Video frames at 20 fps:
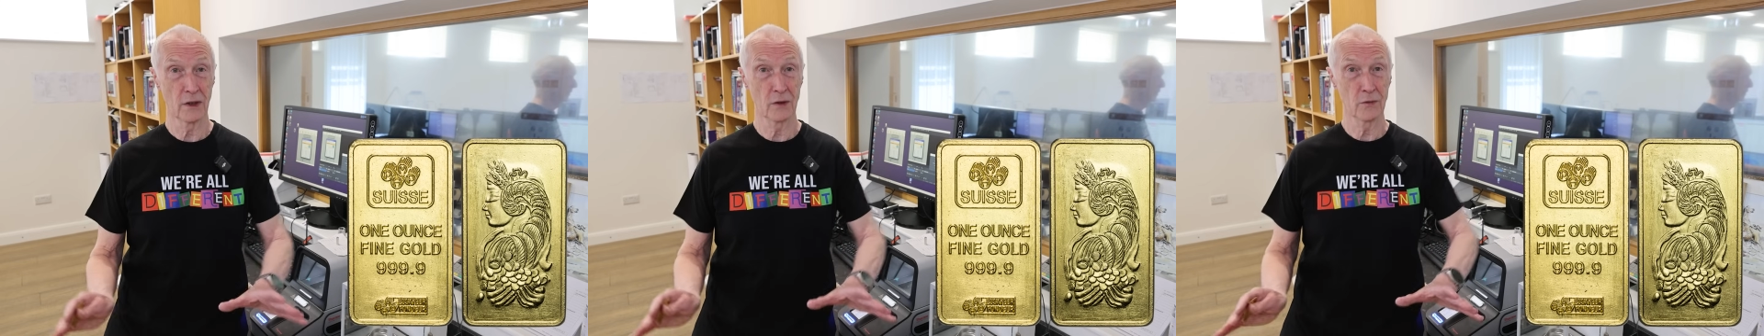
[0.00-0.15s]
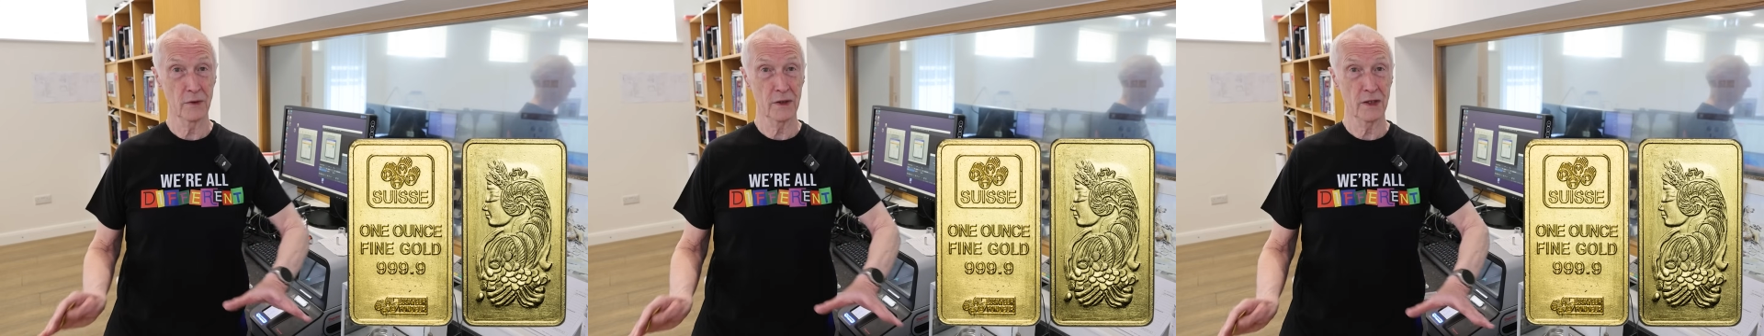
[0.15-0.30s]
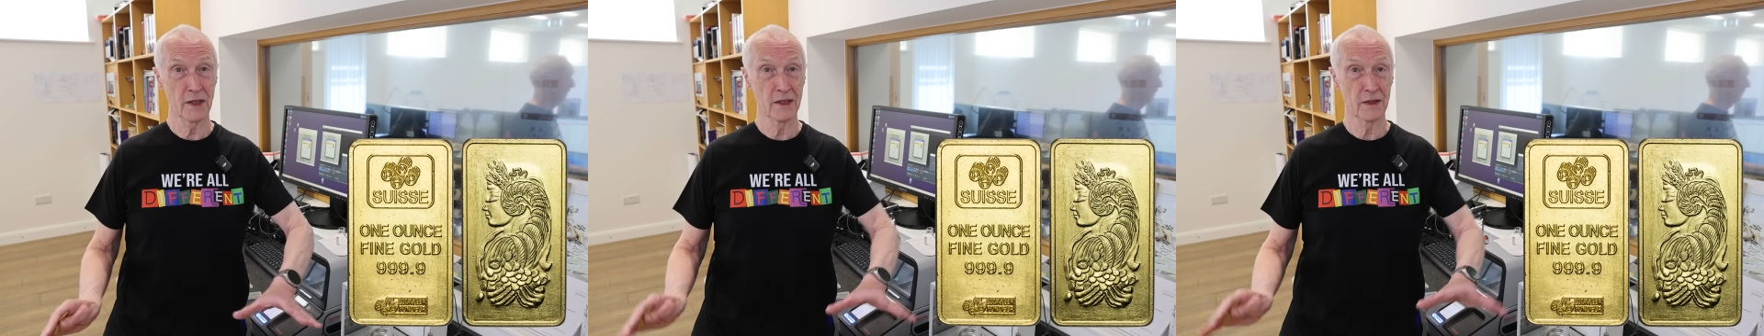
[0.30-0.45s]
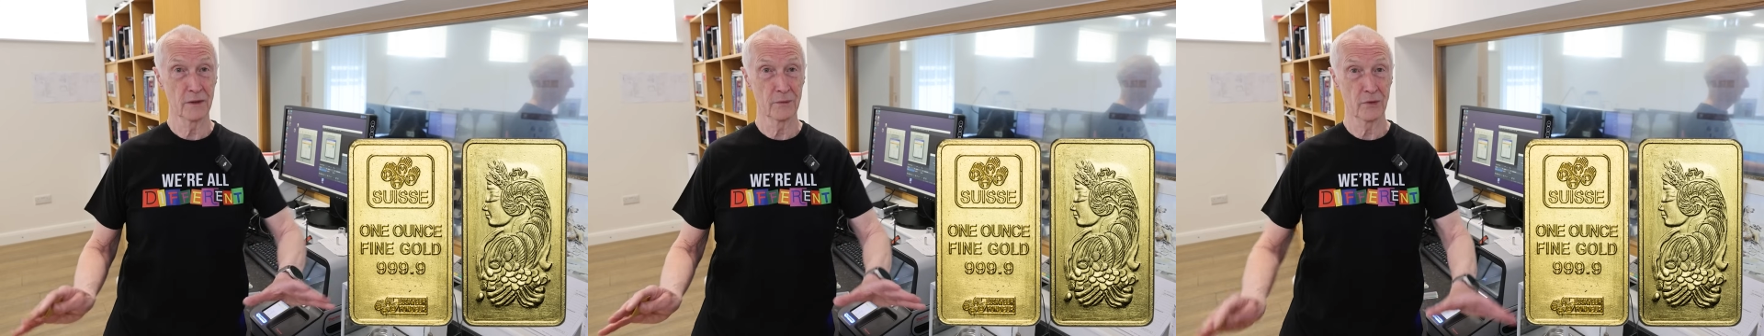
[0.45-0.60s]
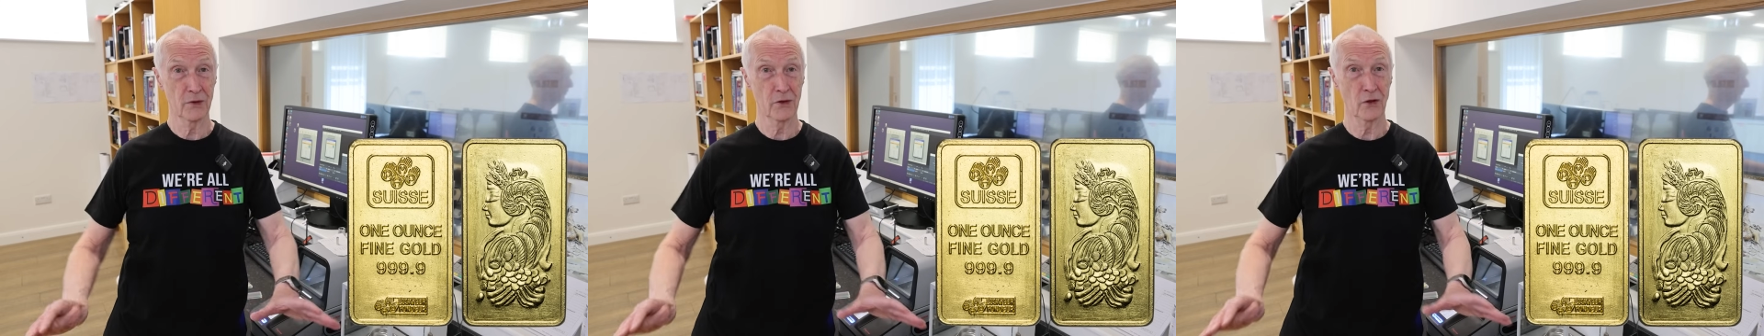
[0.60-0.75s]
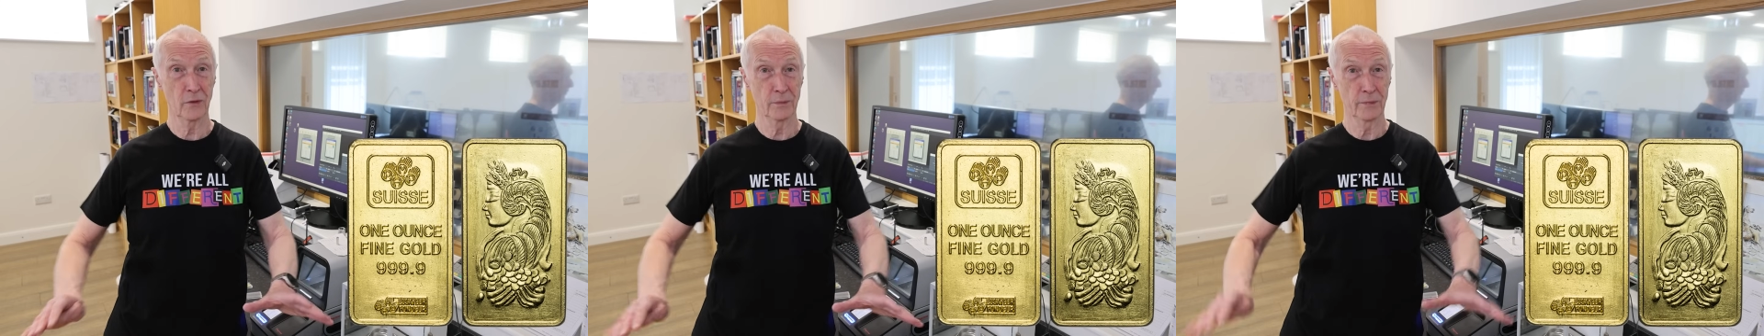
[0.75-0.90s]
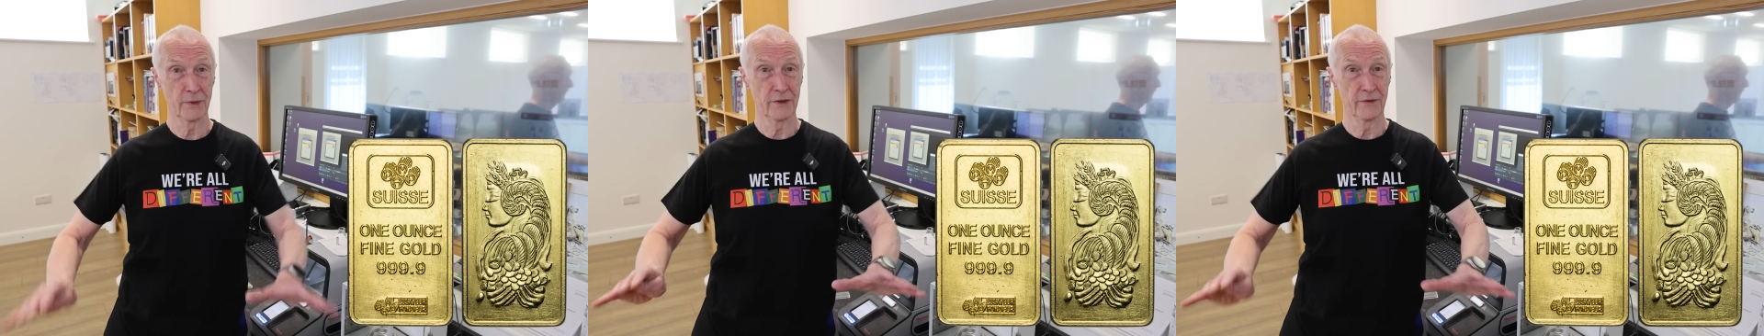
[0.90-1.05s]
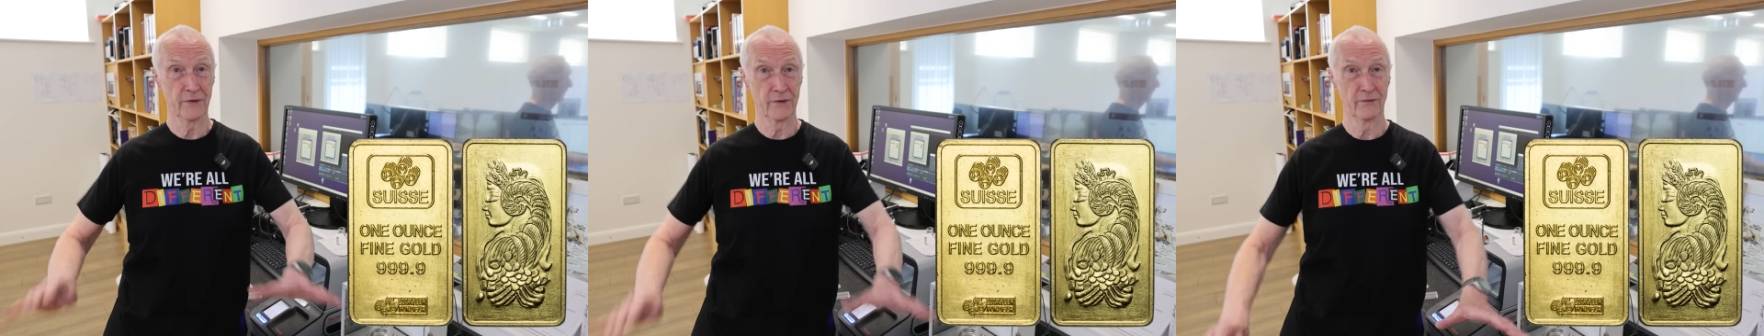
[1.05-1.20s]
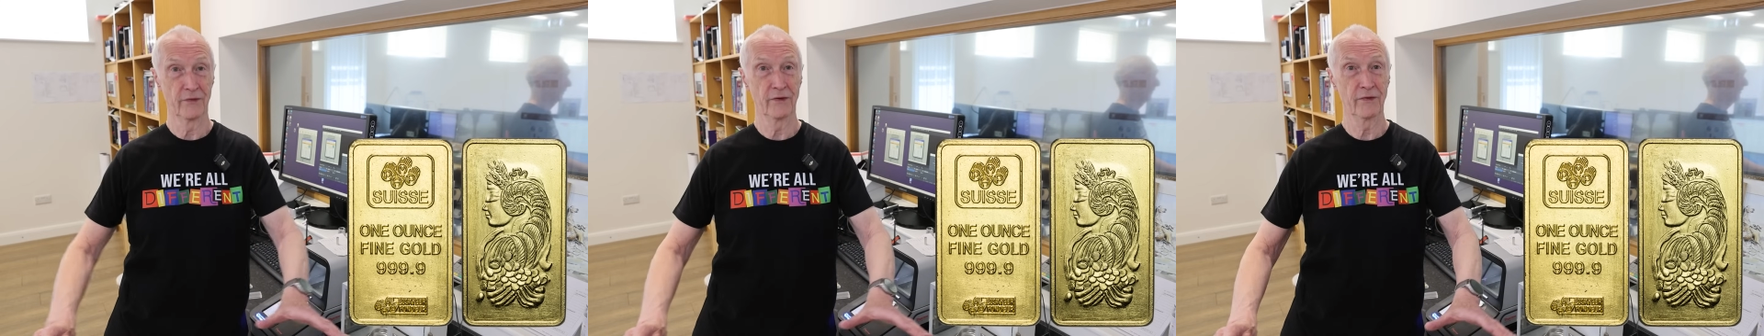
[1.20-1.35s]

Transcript: don't send them, stop it,